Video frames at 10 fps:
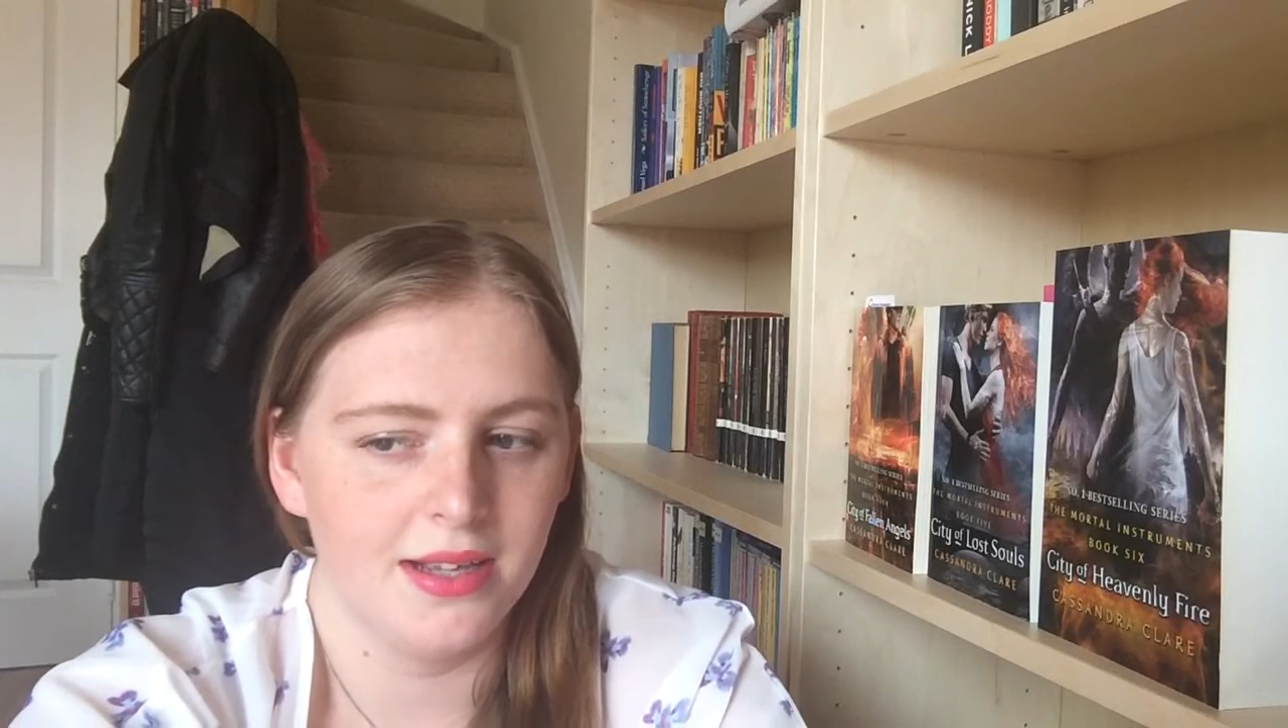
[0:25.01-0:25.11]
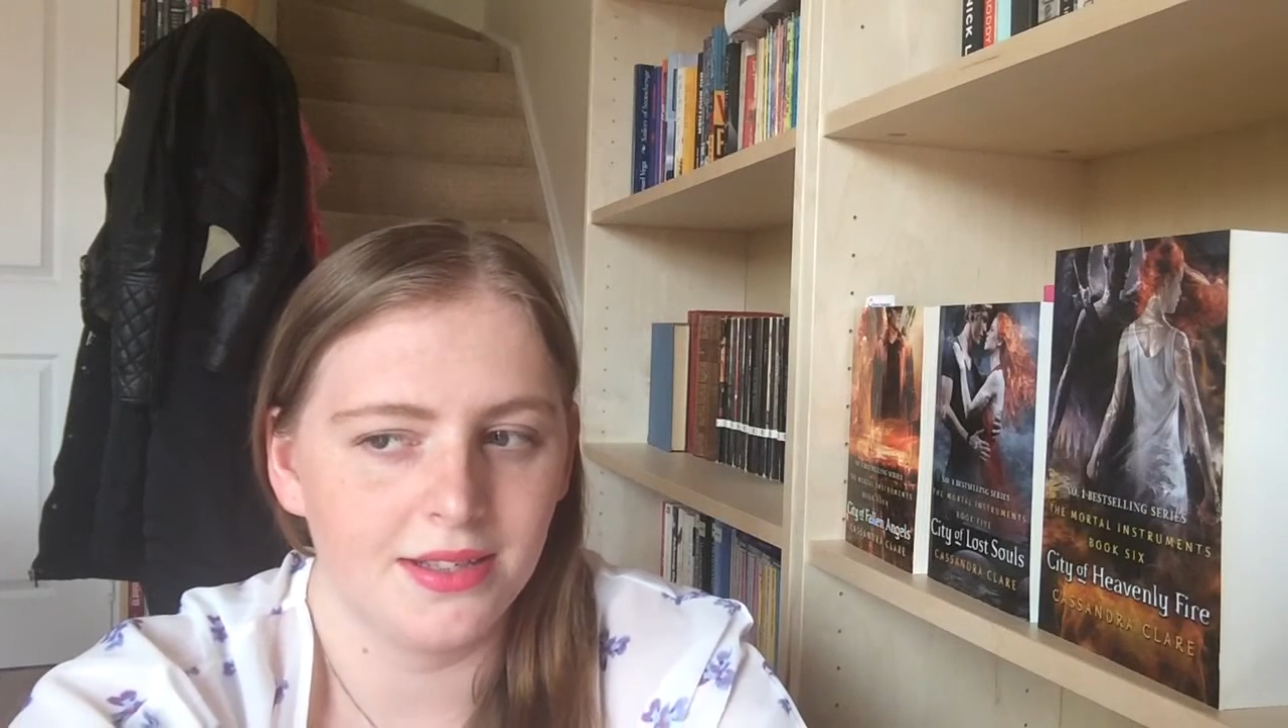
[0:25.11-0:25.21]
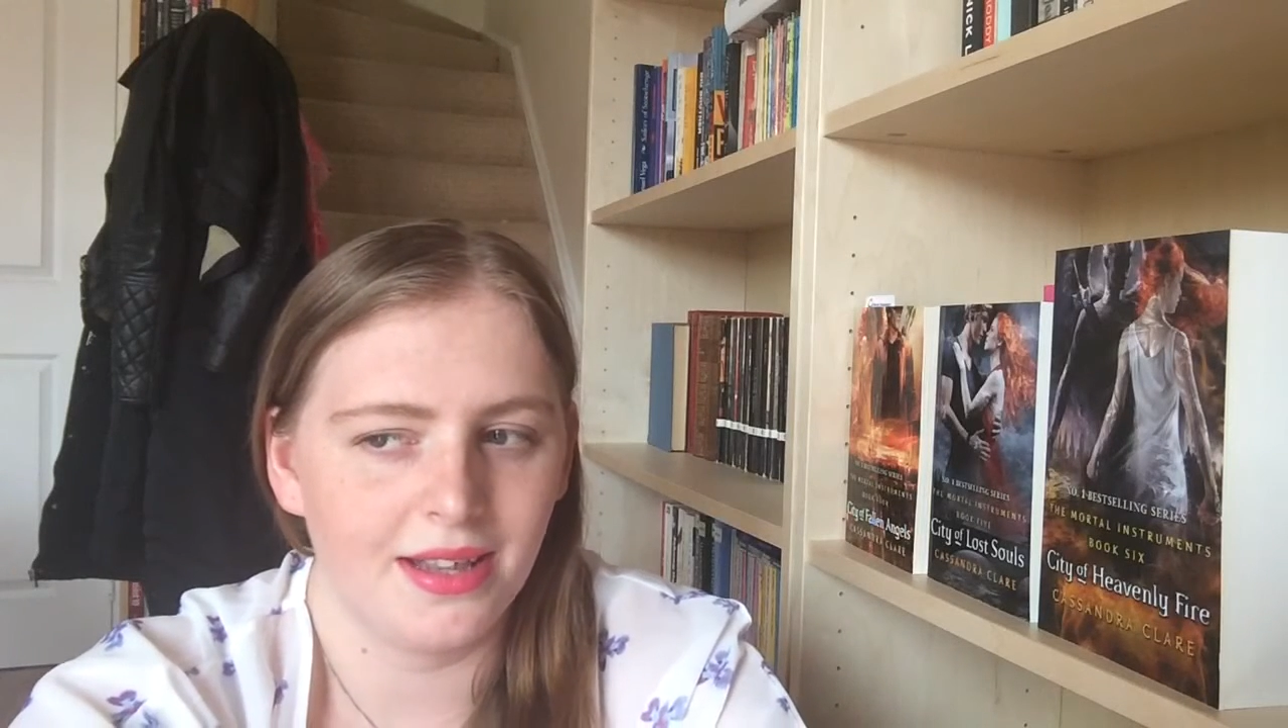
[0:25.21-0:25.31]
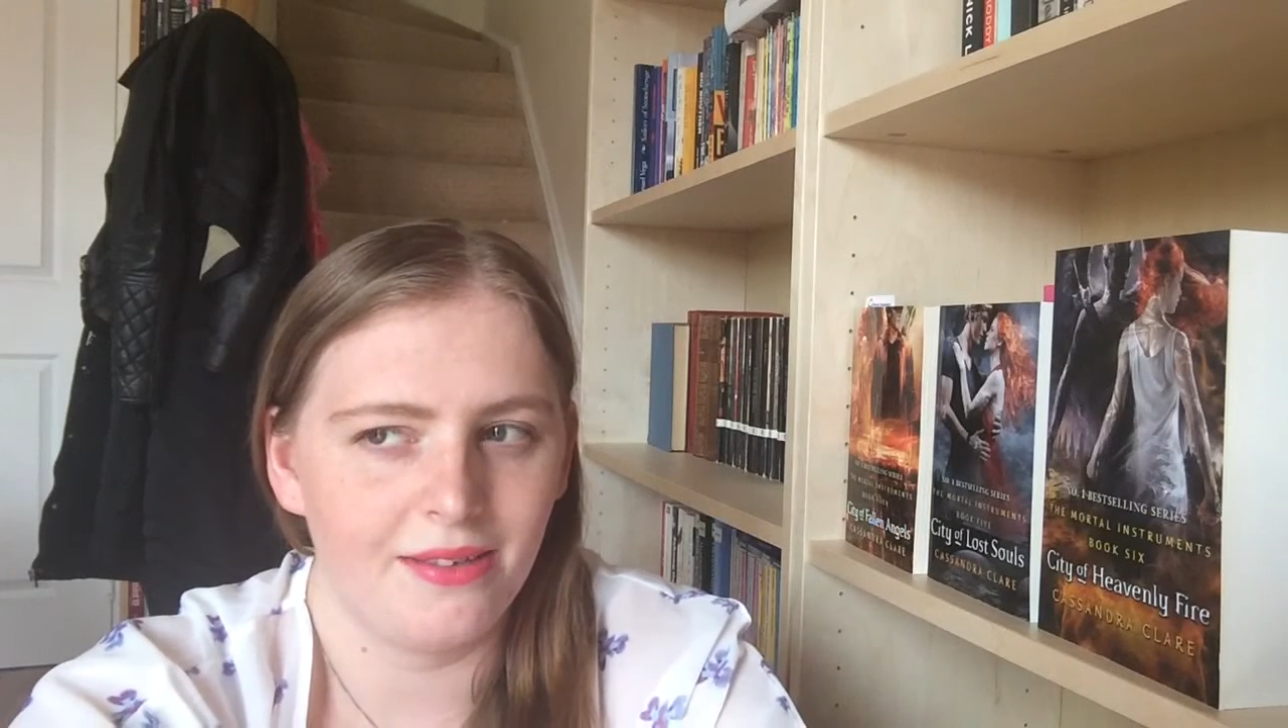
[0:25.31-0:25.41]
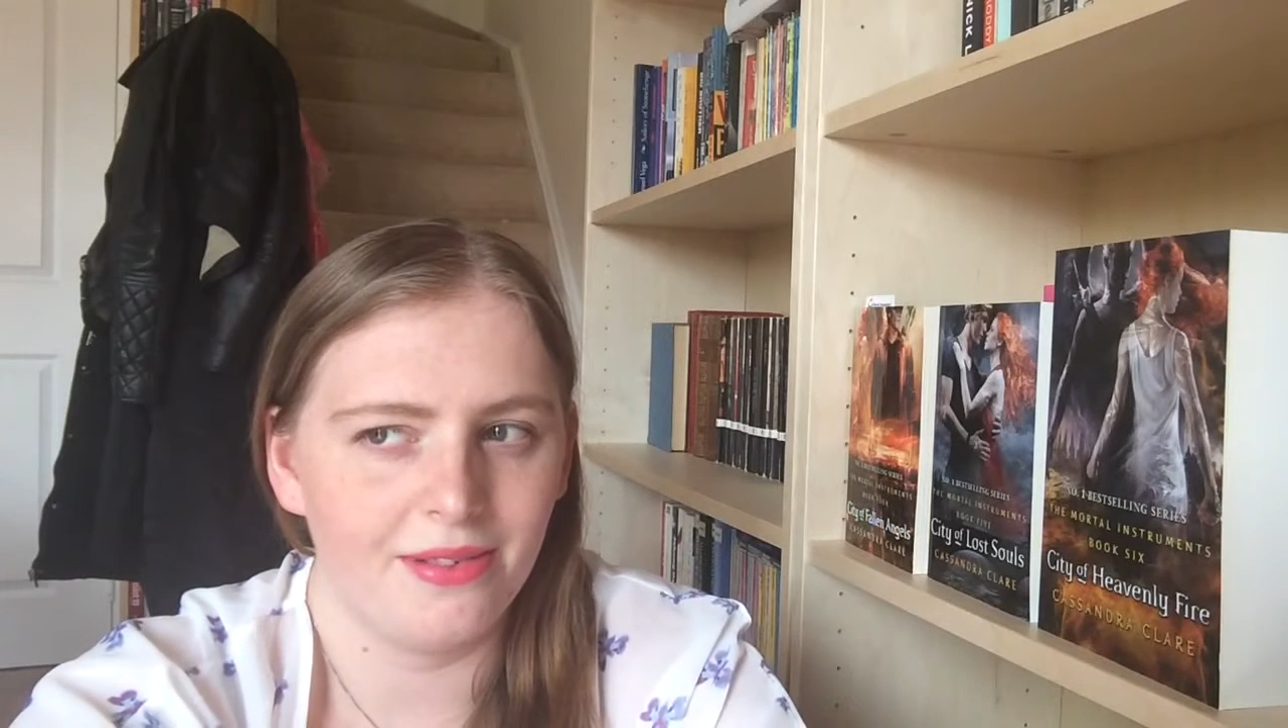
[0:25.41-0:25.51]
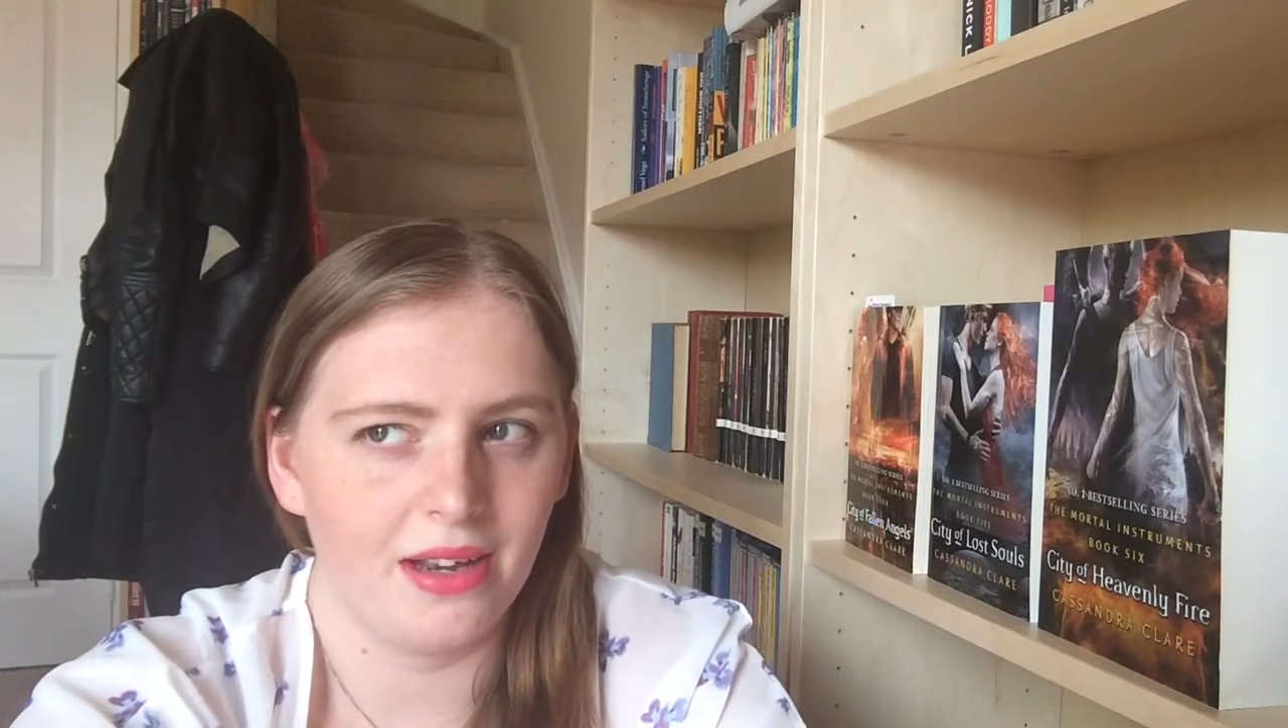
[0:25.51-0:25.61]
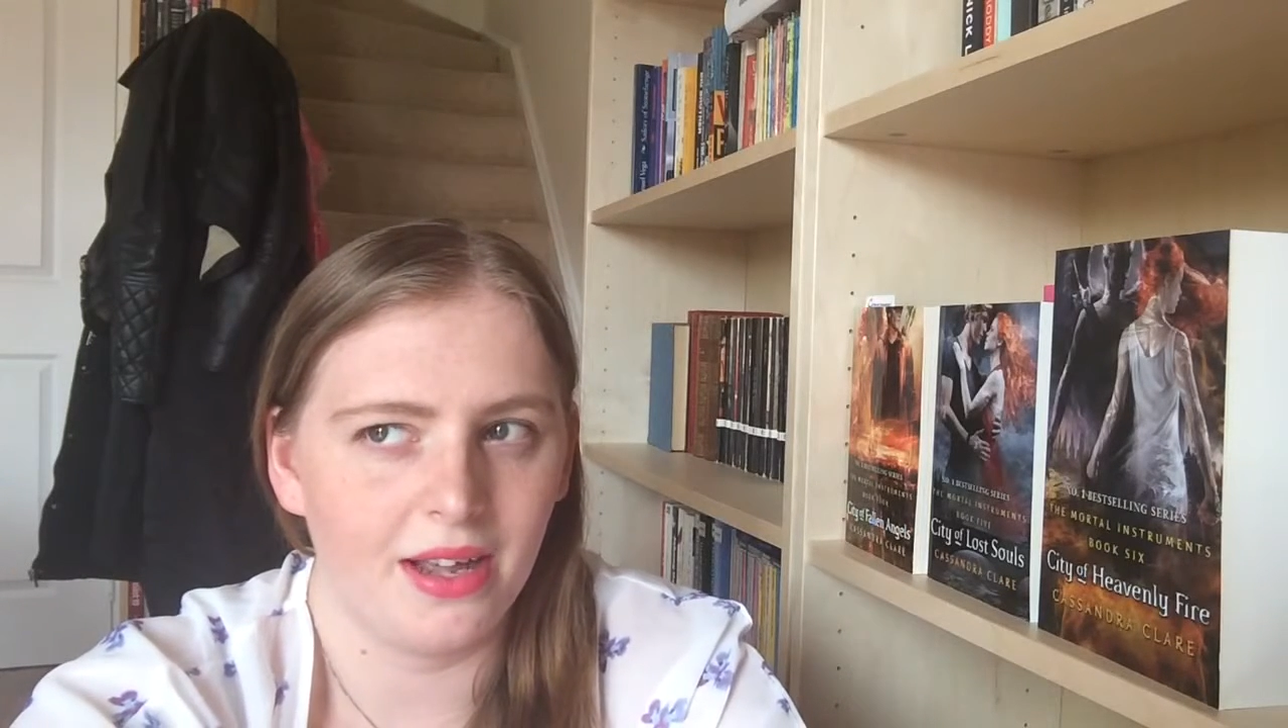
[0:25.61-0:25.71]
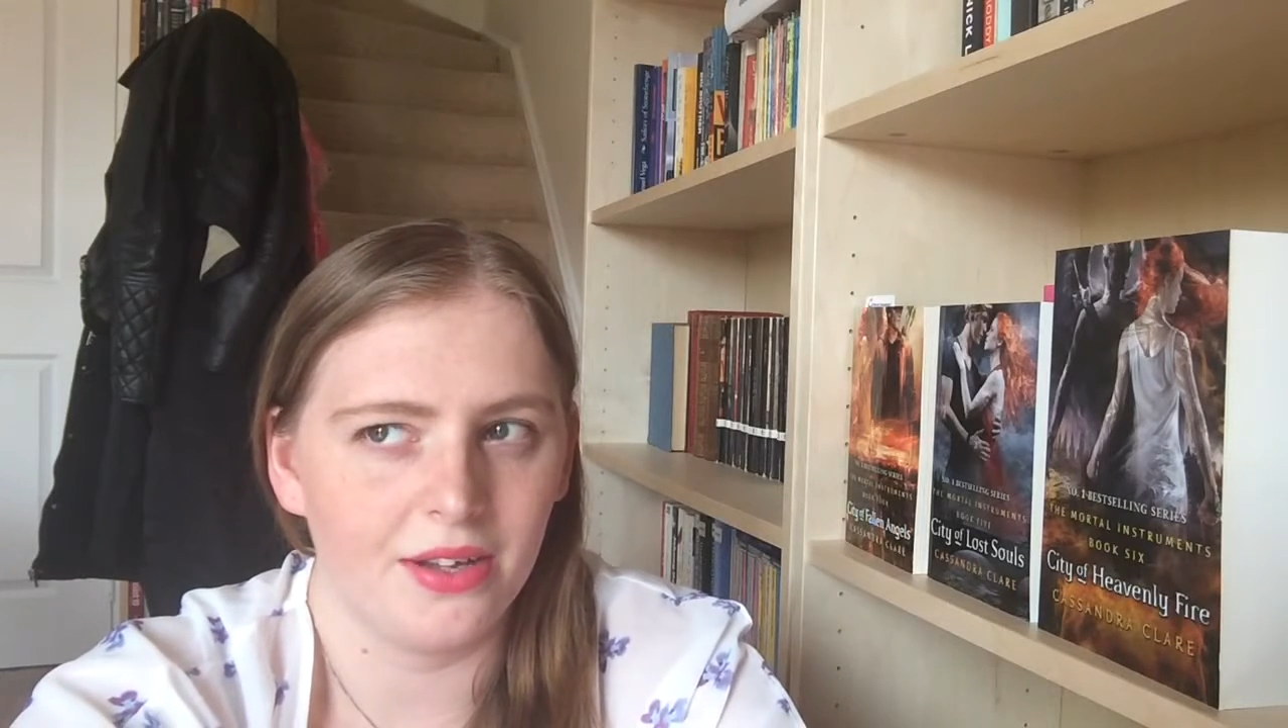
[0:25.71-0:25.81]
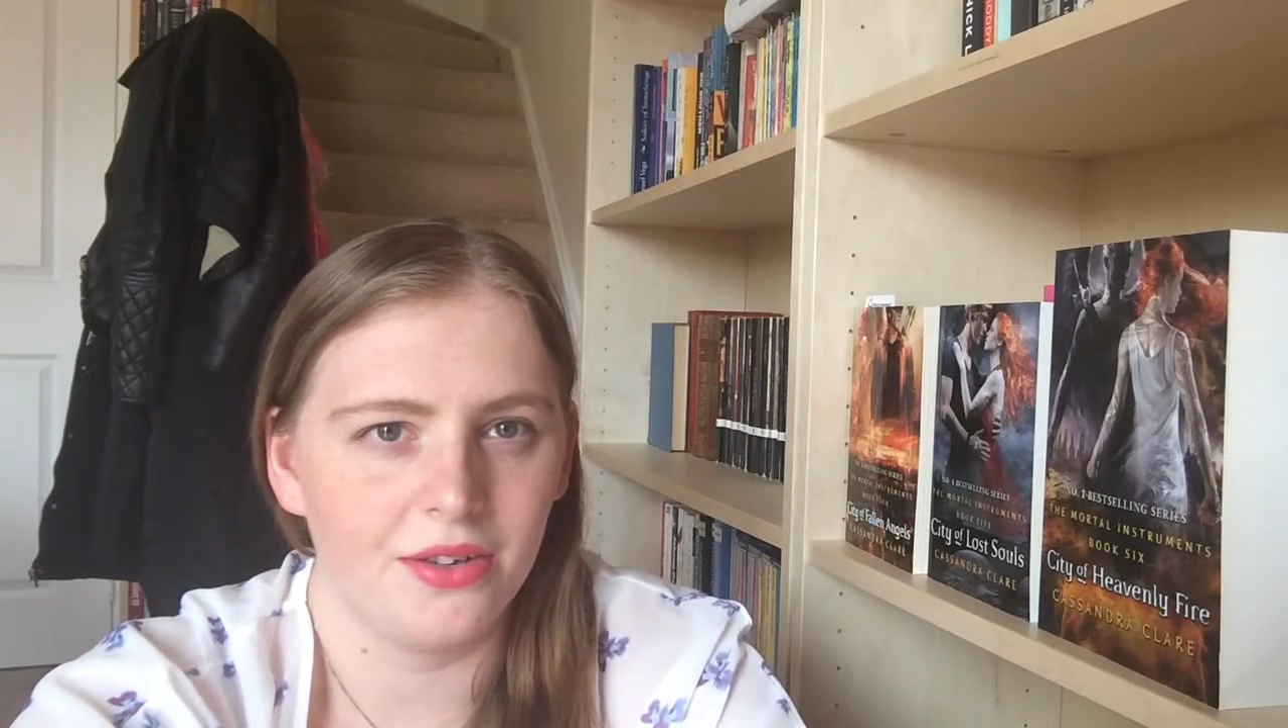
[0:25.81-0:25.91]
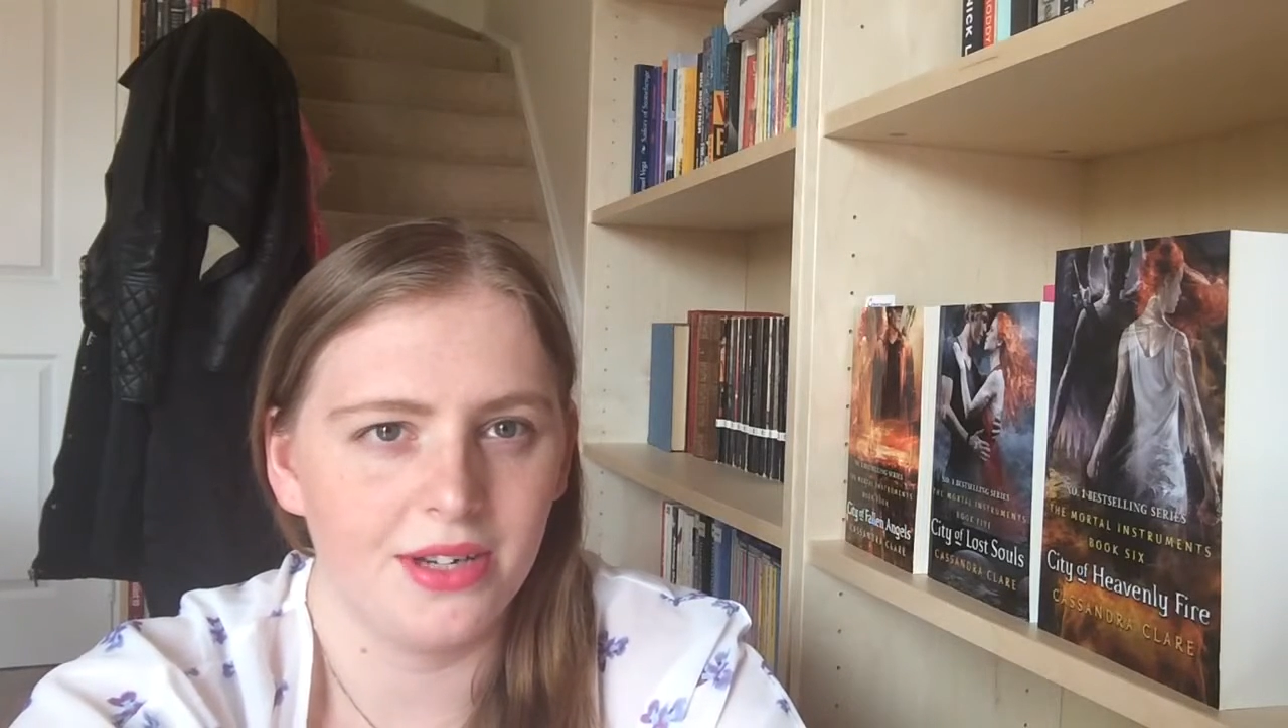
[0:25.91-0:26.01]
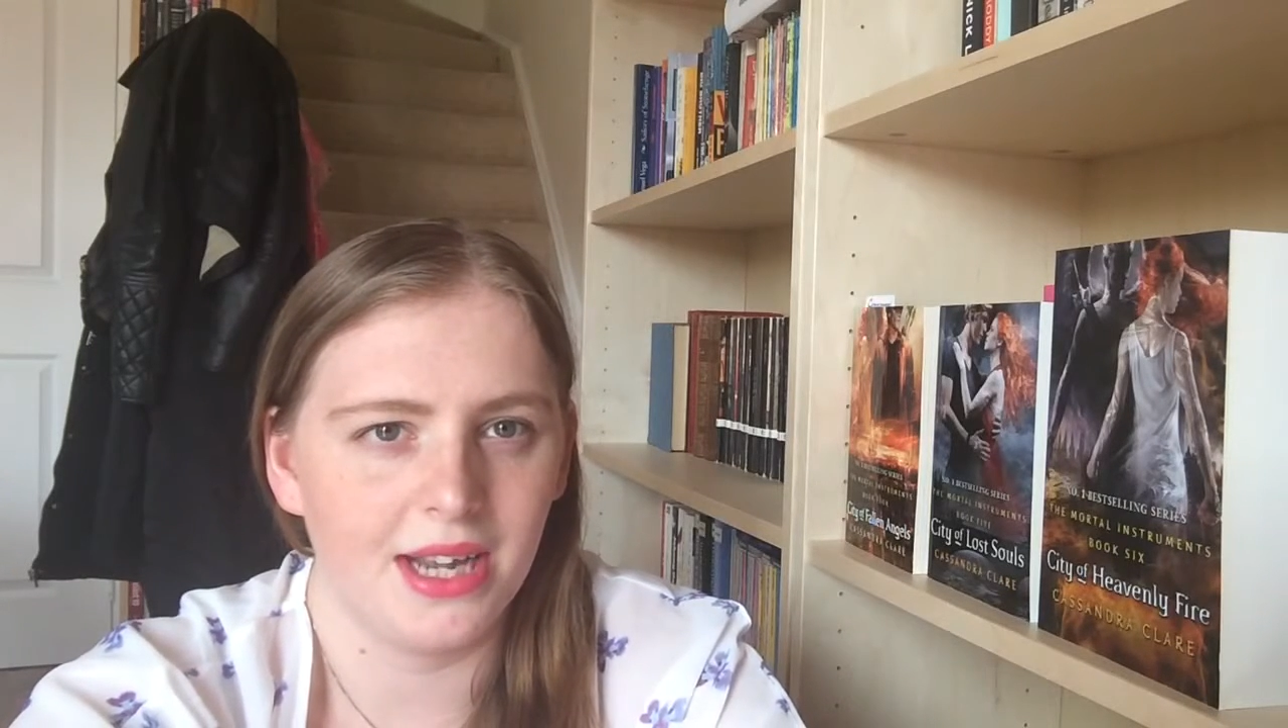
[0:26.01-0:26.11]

So they feel like good